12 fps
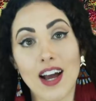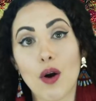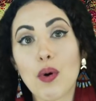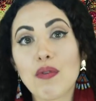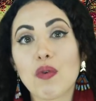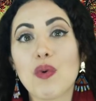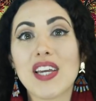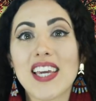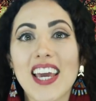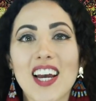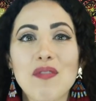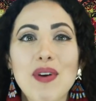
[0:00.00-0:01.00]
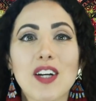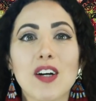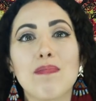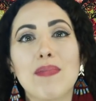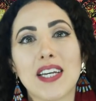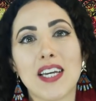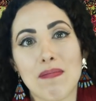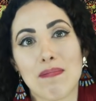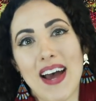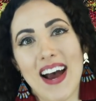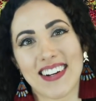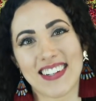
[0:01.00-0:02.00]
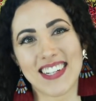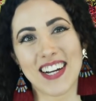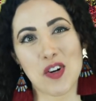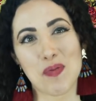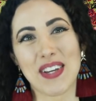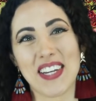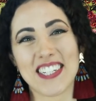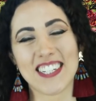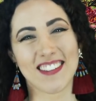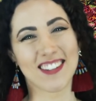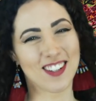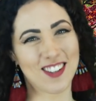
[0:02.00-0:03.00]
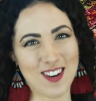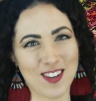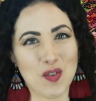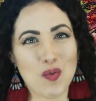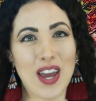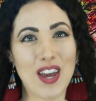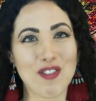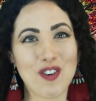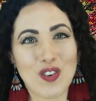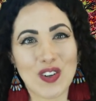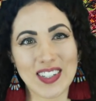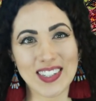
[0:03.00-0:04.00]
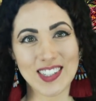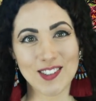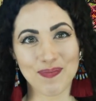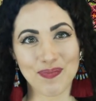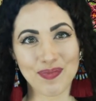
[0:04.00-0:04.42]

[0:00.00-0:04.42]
However, we can make a big impact in helping each other along the way, of course.